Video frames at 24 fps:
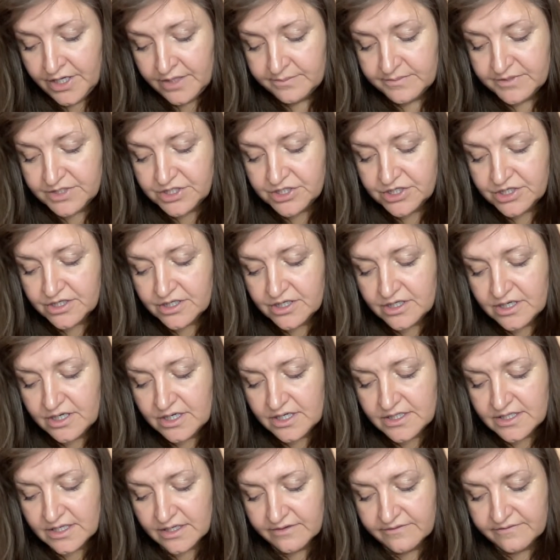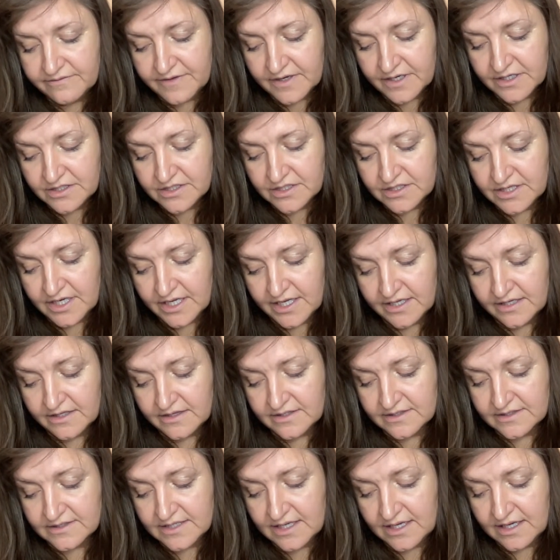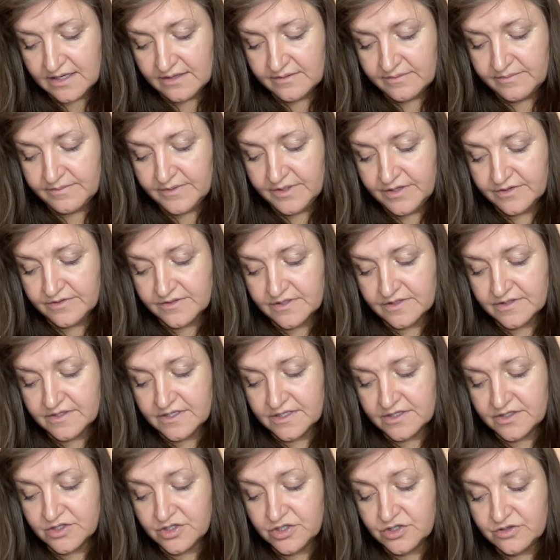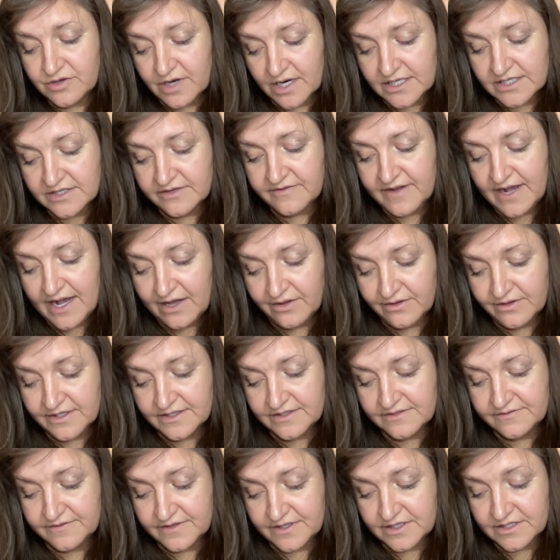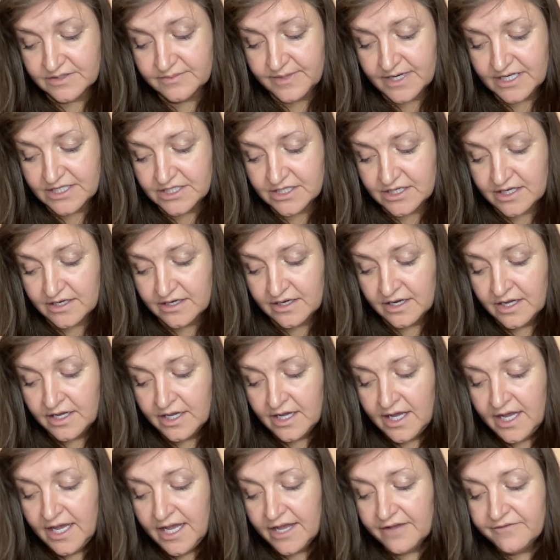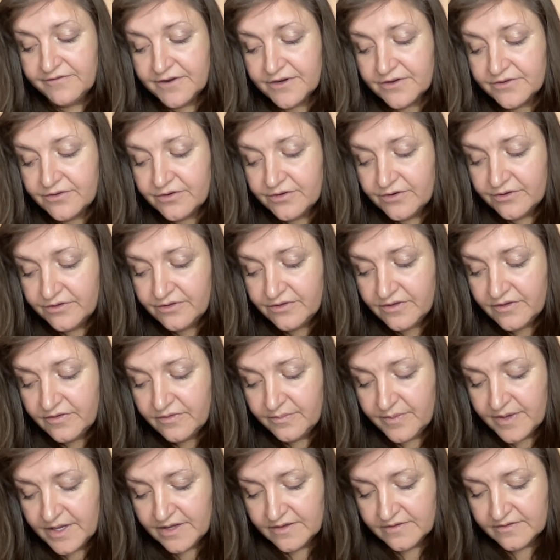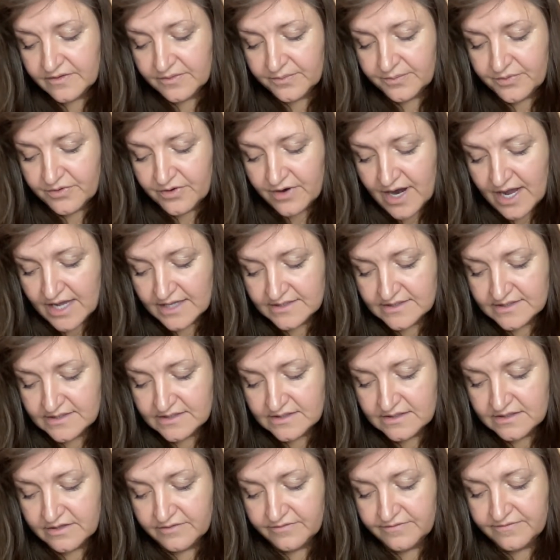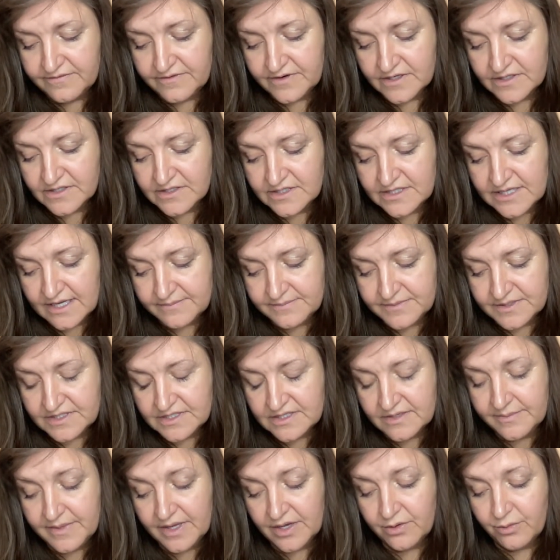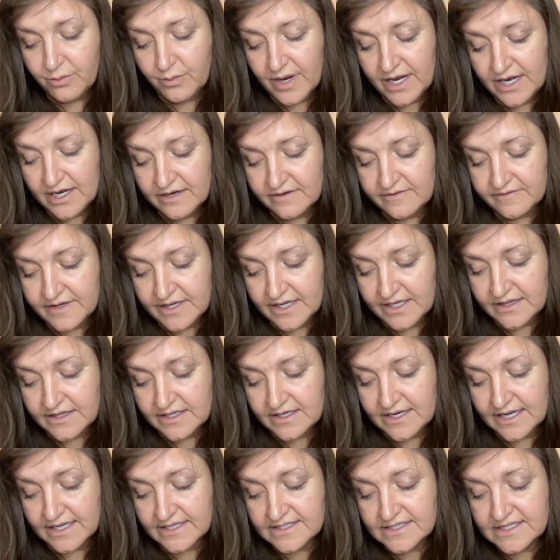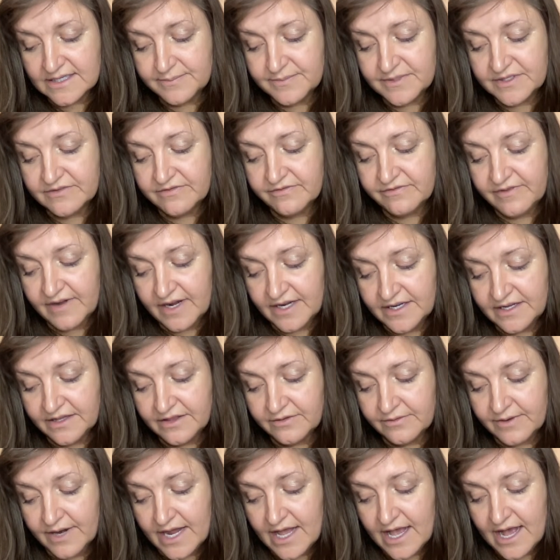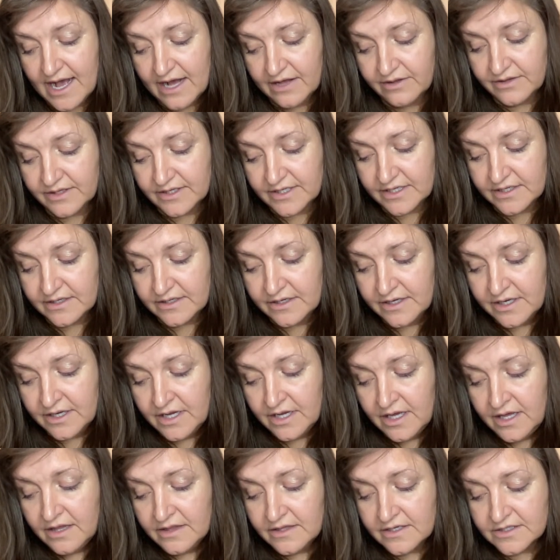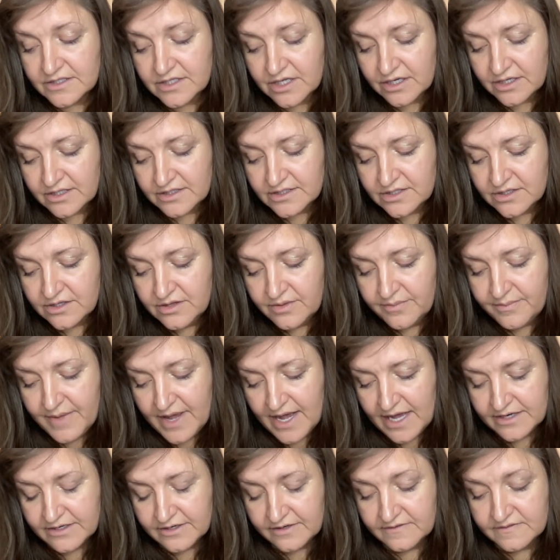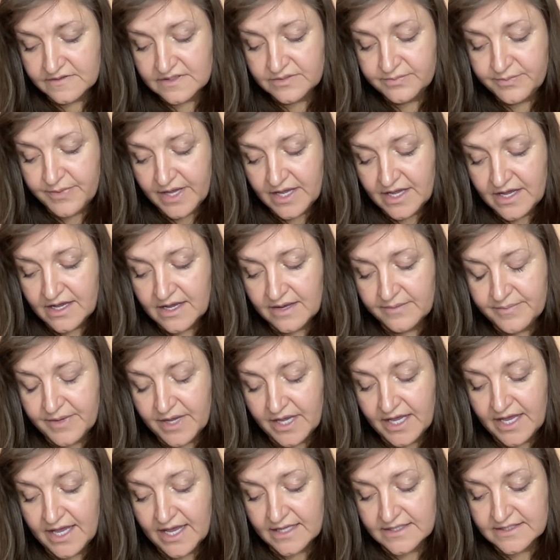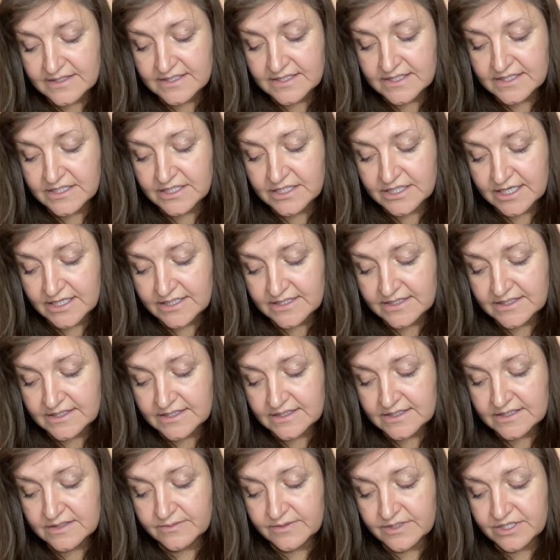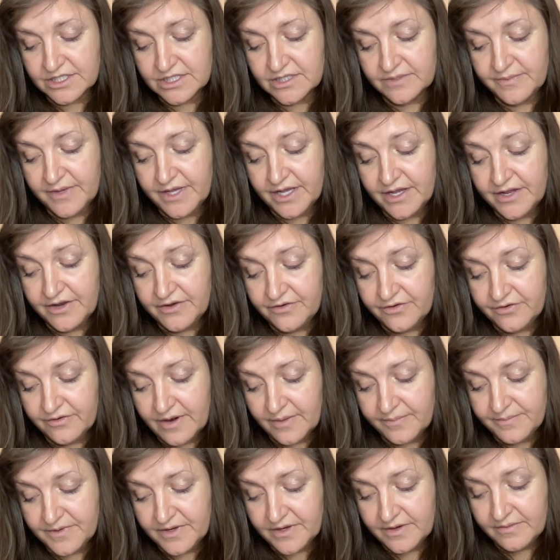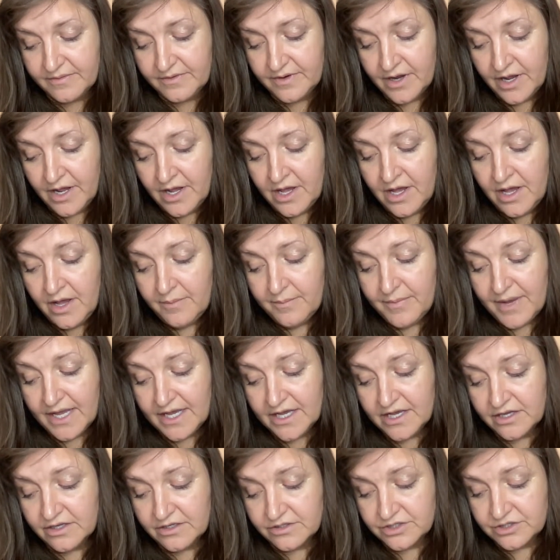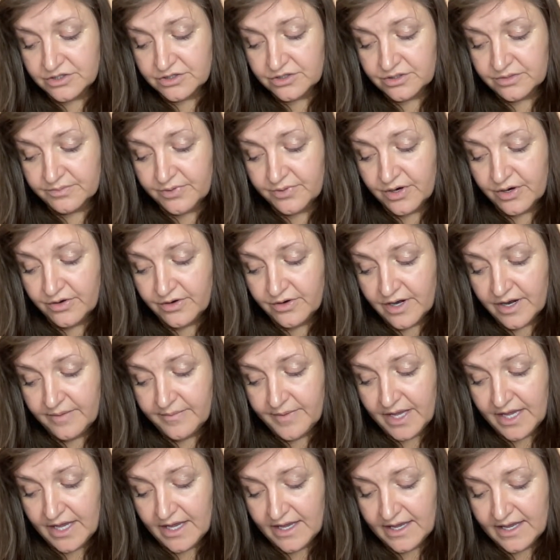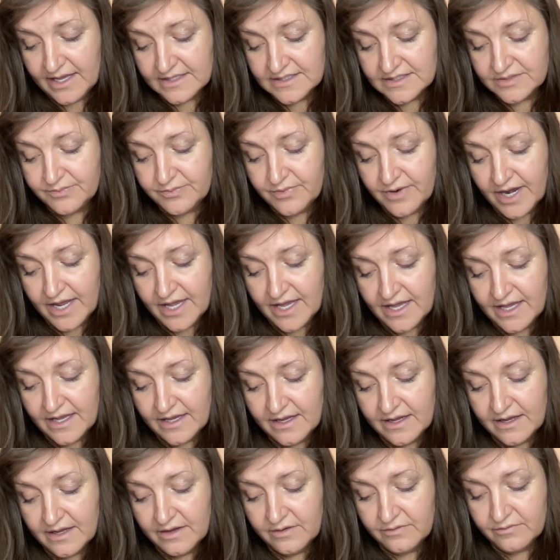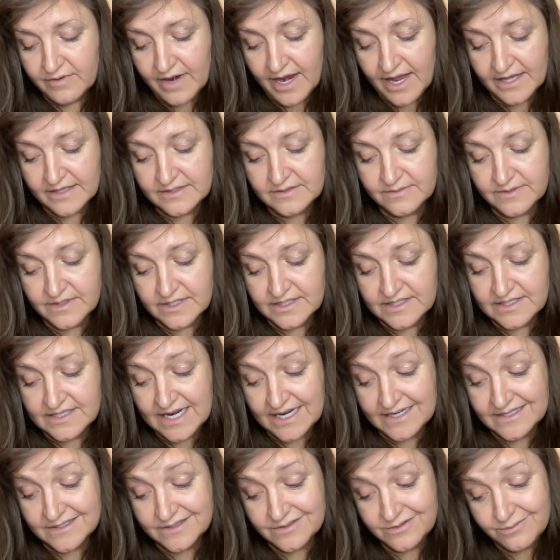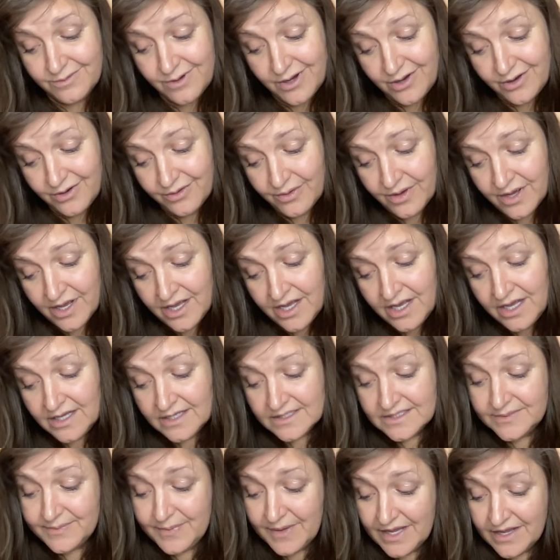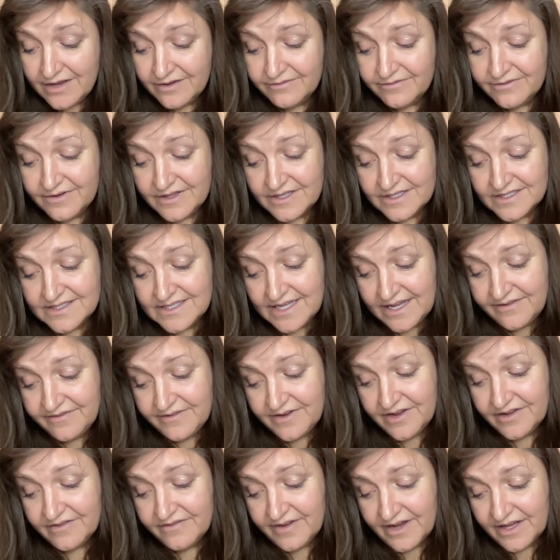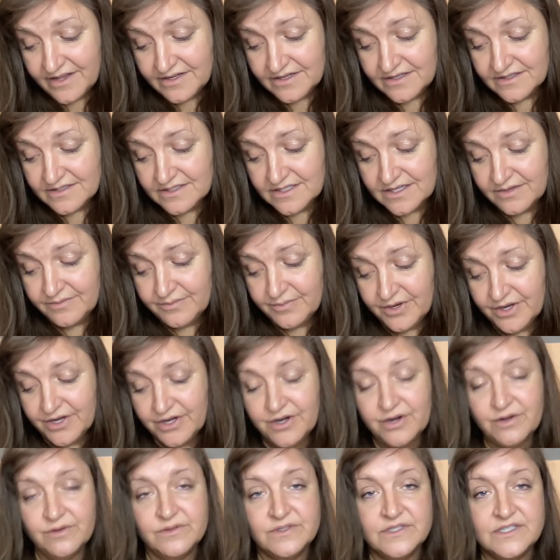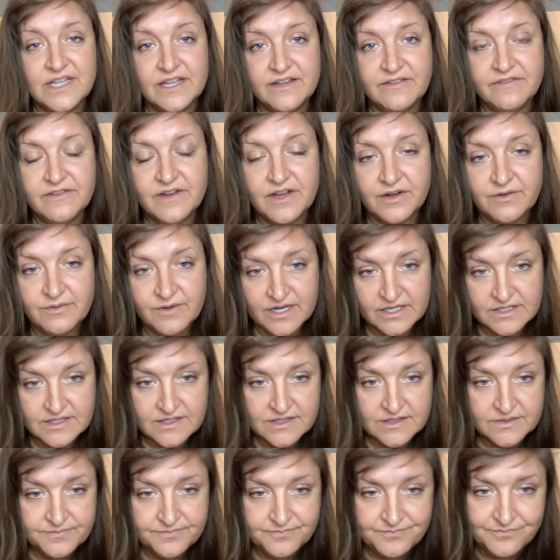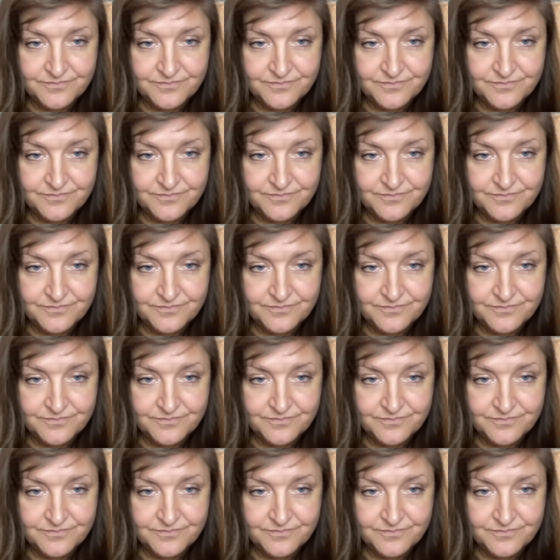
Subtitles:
Mature adult functioning in this hub uses constructive outlets for expression. If your truth is being suppressed, the first step is to be aware of it, and the next step is finding the right outlet. There's also the matter of speaking up against injustice, which can be interrupted by cultural programming against breaking ranks with the status quo. Speaking for the safety of others can put your own safety at risk.